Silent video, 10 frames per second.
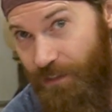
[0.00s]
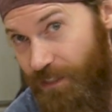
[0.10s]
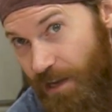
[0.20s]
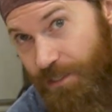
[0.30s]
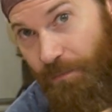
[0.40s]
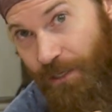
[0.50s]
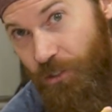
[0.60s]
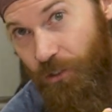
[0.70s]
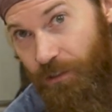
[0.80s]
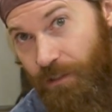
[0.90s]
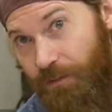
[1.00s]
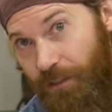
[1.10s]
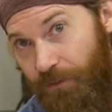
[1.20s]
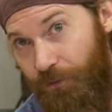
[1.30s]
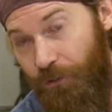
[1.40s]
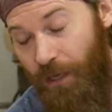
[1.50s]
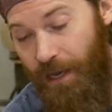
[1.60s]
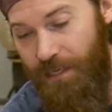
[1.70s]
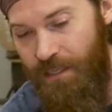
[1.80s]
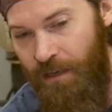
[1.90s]
it does, I'll make sure to leave a link for you
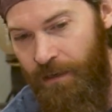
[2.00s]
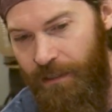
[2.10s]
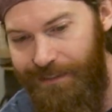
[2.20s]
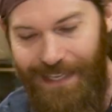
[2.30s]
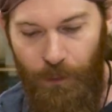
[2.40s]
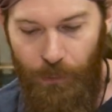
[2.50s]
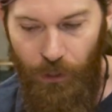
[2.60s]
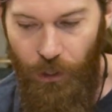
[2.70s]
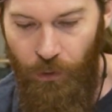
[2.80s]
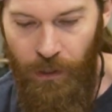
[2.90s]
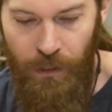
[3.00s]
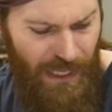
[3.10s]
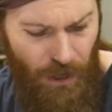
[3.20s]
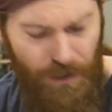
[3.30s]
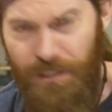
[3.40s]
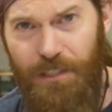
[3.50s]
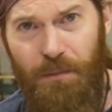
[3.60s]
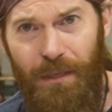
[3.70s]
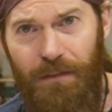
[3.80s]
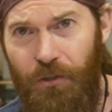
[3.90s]
guys down below. And honestly, to
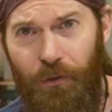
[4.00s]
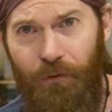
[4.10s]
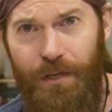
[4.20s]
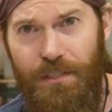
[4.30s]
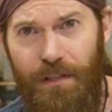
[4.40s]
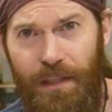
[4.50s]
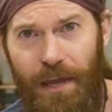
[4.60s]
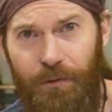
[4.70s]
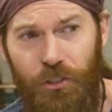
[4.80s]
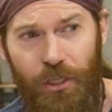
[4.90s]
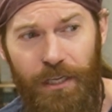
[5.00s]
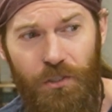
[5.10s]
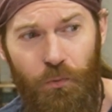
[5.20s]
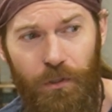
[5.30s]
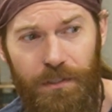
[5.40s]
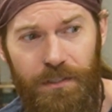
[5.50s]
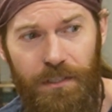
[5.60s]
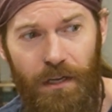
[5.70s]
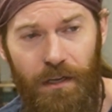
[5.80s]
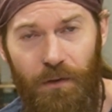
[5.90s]
me, the only reason that would change would
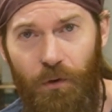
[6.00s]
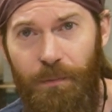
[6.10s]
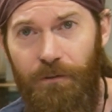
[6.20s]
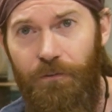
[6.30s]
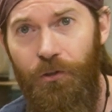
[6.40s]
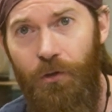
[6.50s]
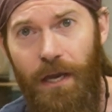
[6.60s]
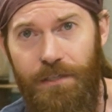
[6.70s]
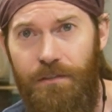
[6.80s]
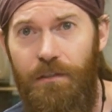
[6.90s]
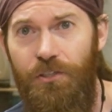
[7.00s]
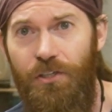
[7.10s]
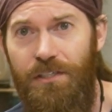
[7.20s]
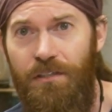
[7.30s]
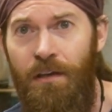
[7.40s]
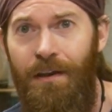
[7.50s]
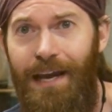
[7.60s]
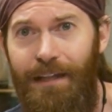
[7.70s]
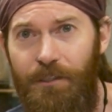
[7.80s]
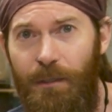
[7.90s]
be for you guys. It's just,
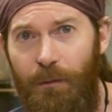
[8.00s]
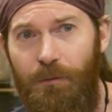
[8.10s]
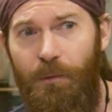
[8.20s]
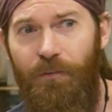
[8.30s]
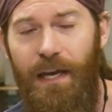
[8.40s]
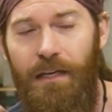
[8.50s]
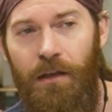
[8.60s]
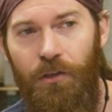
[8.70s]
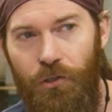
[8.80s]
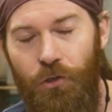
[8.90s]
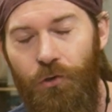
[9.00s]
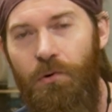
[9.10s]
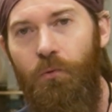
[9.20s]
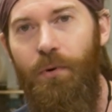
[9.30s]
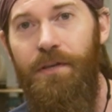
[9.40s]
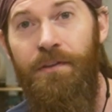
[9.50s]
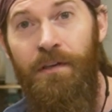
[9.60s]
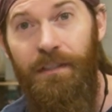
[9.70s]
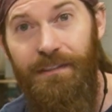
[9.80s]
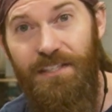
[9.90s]
I like to be able to provide you with
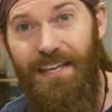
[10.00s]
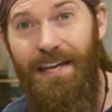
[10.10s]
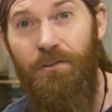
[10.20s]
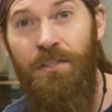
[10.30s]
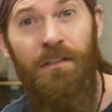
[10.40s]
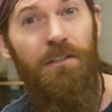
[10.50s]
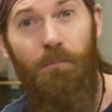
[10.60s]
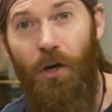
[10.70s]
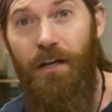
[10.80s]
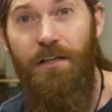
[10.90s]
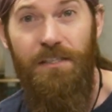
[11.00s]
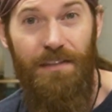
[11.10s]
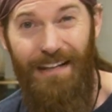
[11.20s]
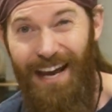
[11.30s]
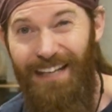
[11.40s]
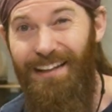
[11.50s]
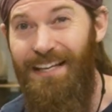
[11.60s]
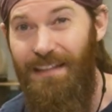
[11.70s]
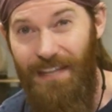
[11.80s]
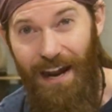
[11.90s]
discounts to products that I
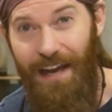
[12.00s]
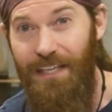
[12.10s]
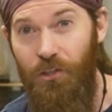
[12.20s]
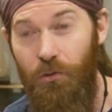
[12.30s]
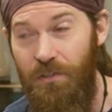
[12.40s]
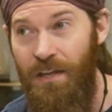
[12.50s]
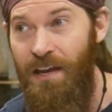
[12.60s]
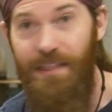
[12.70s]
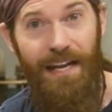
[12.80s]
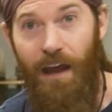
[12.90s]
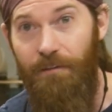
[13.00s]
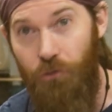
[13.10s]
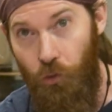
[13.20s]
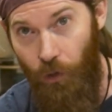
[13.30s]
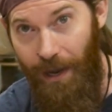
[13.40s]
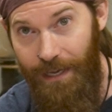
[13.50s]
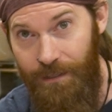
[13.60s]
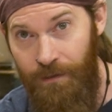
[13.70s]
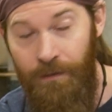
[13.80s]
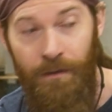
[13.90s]
like, that I use, that I've
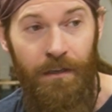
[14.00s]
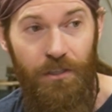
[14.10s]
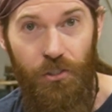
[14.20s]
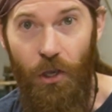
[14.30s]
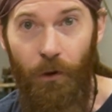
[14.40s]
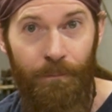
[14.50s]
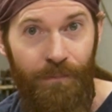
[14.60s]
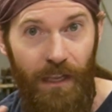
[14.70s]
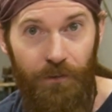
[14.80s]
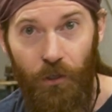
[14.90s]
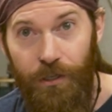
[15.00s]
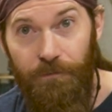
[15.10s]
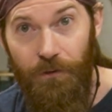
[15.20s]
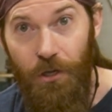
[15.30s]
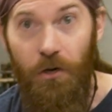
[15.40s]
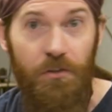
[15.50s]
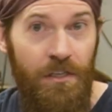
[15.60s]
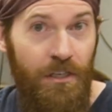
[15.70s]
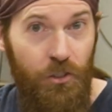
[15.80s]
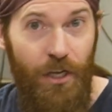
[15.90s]
tried. So if you're looking for
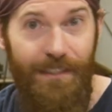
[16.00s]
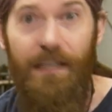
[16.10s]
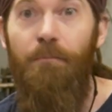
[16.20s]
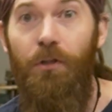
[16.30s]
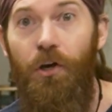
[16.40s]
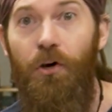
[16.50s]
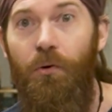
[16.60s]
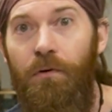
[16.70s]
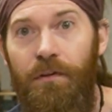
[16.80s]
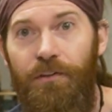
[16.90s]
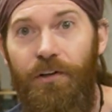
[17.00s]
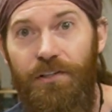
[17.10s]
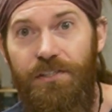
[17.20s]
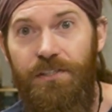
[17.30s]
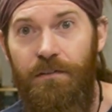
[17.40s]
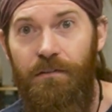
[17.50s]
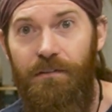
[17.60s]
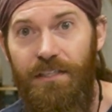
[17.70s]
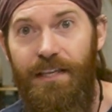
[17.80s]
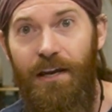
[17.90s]
those, check down below. There's
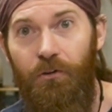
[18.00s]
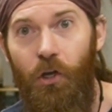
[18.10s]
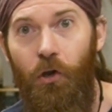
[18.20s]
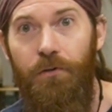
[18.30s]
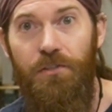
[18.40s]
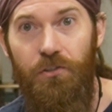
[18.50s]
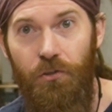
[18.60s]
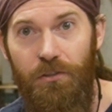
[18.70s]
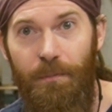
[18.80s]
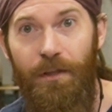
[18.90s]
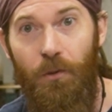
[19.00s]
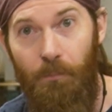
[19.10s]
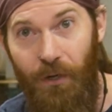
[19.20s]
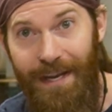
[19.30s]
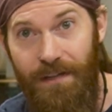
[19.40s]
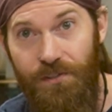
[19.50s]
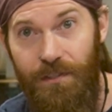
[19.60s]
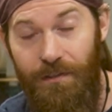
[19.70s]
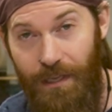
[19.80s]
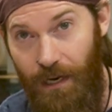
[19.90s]
discount codes to some of the other
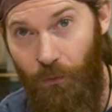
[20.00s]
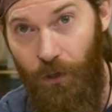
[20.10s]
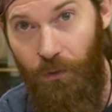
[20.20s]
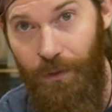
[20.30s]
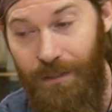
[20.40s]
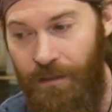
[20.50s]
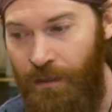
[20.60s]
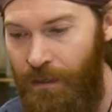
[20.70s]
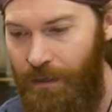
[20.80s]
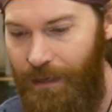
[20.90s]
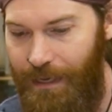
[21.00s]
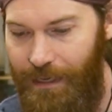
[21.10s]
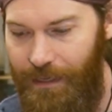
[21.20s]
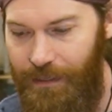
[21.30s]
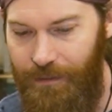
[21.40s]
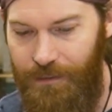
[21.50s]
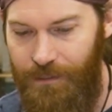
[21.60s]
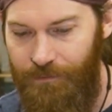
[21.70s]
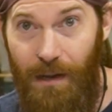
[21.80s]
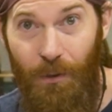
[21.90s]
brands that I work with, and
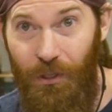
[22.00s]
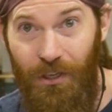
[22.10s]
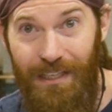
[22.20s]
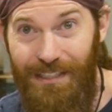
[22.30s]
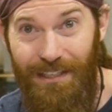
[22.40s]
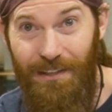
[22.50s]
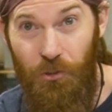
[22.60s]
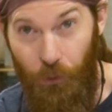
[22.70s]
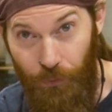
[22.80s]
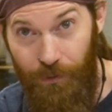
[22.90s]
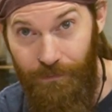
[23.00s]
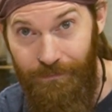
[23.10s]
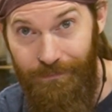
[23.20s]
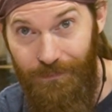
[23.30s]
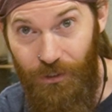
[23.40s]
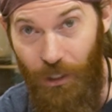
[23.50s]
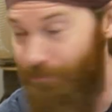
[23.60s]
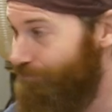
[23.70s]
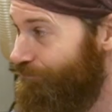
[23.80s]
I'm only going to tell you the truth. So